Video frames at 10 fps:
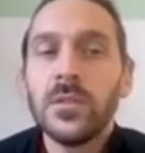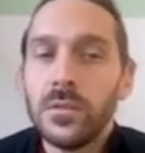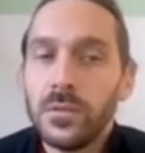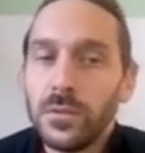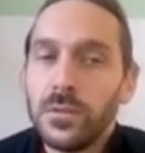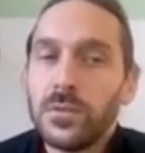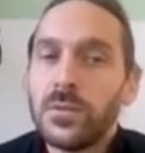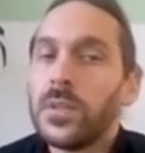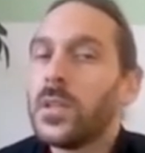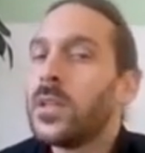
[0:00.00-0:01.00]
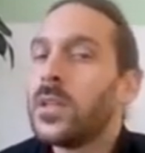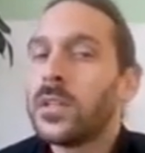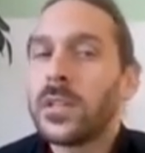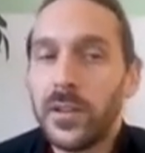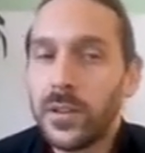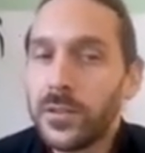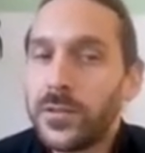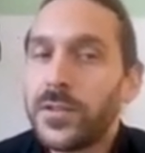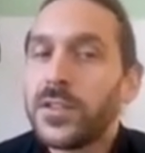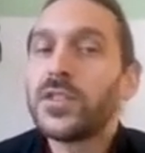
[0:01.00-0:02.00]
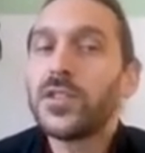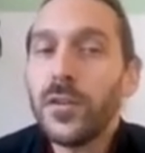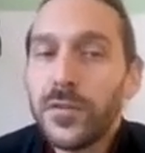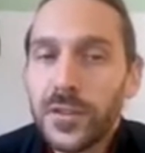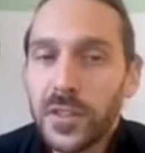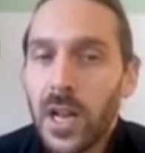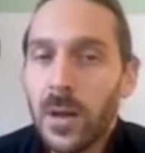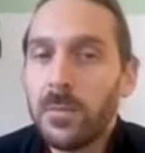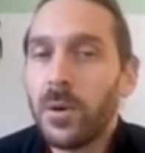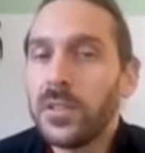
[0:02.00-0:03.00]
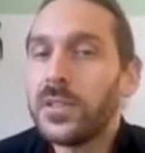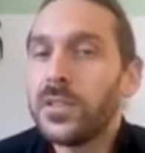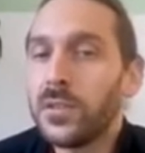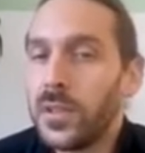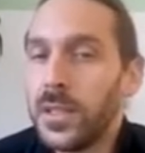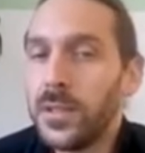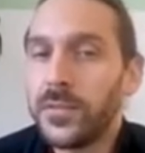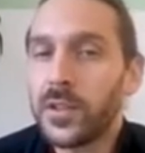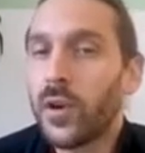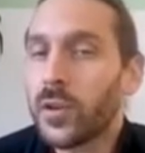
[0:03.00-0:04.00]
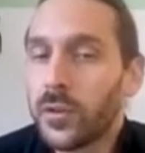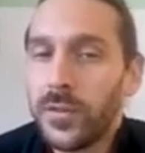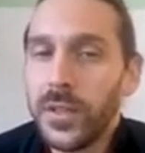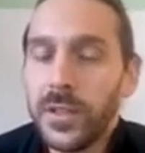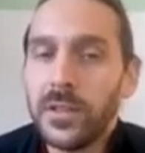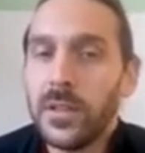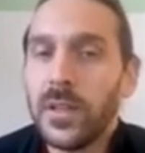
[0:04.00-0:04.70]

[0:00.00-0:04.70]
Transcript: to kind of soften climate policies or even contravene